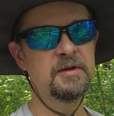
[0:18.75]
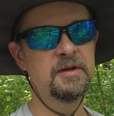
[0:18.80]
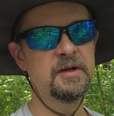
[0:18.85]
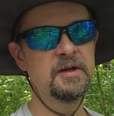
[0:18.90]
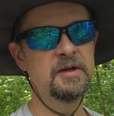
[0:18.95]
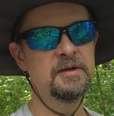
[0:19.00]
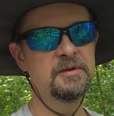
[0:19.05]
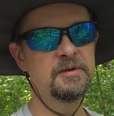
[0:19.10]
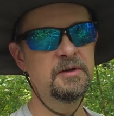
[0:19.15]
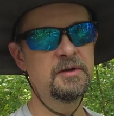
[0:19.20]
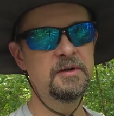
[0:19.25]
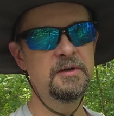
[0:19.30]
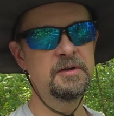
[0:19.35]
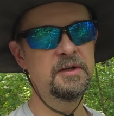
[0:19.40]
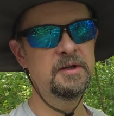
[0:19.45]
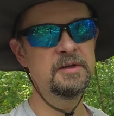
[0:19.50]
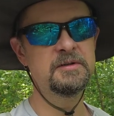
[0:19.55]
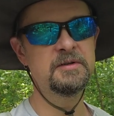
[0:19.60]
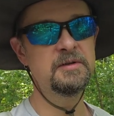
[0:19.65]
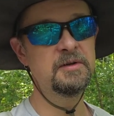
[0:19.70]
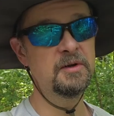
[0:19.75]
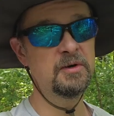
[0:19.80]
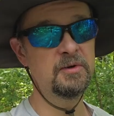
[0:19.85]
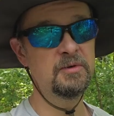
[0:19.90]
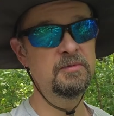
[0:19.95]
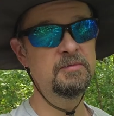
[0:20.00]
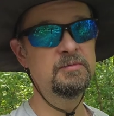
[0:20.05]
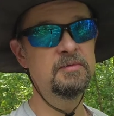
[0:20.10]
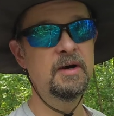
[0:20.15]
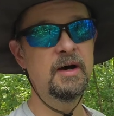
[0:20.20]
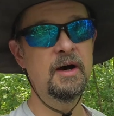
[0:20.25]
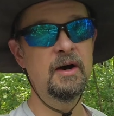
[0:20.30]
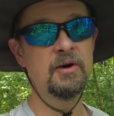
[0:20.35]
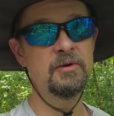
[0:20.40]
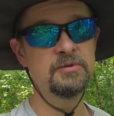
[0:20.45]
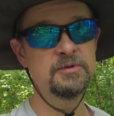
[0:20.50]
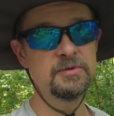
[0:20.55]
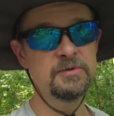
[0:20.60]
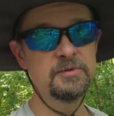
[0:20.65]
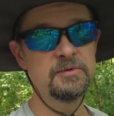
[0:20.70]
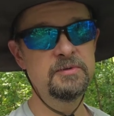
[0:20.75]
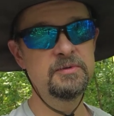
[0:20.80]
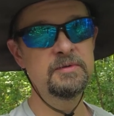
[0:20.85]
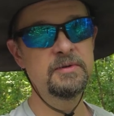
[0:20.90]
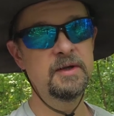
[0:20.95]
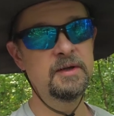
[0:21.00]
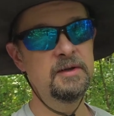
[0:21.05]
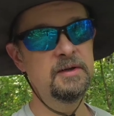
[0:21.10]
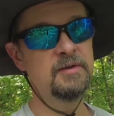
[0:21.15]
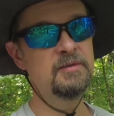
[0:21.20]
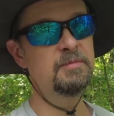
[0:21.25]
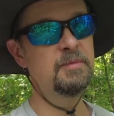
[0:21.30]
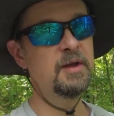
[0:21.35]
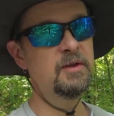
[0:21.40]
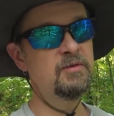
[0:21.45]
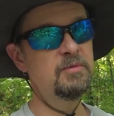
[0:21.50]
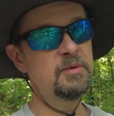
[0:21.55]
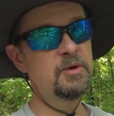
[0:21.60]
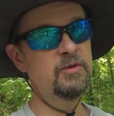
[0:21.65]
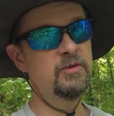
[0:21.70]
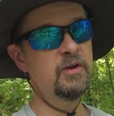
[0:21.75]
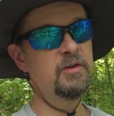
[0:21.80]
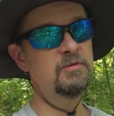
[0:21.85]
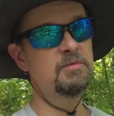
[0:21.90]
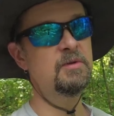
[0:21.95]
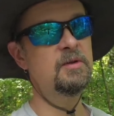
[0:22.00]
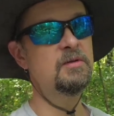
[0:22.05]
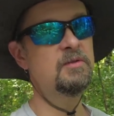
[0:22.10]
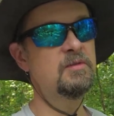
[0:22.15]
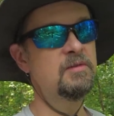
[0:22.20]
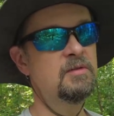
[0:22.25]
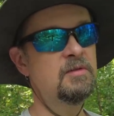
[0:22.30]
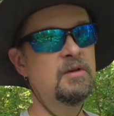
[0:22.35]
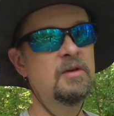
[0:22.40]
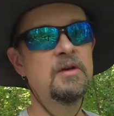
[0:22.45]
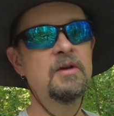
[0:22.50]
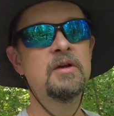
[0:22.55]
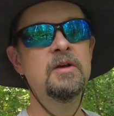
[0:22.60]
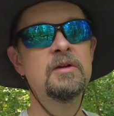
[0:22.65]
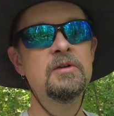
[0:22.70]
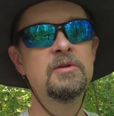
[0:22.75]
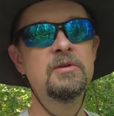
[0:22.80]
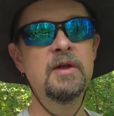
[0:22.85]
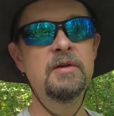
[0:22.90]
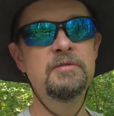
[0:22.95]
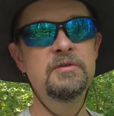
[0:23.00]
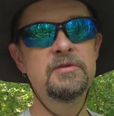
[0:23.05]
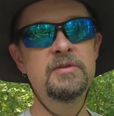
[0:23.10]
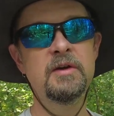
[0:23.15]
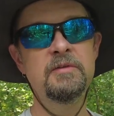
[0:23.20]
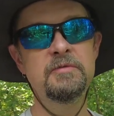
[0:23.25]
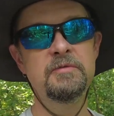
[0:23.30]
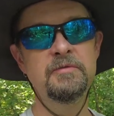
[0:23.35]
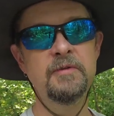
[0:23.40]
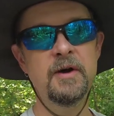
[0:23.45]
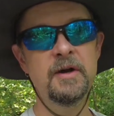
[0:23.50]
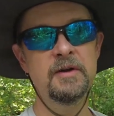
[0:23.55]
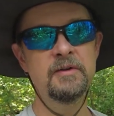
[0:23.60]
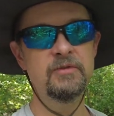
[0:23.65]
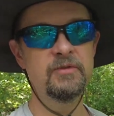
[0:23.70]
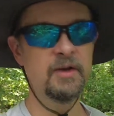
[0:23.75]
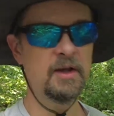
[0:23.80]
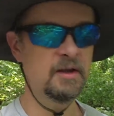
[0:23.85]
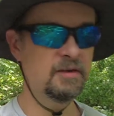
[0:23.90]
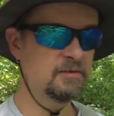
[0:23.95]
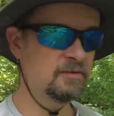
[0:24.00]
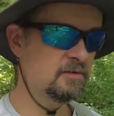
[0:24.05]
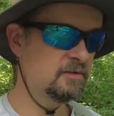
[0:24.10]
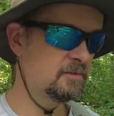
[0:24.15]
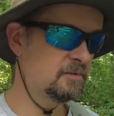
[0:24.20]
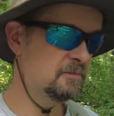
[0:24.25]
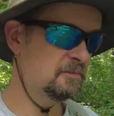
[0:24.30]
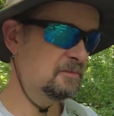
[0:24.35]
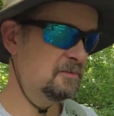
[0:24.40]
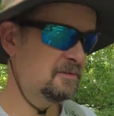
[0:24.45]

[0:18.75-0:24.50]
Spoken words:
and you're going to need to know how to at least make some adjustments to give yourself a fighting chance.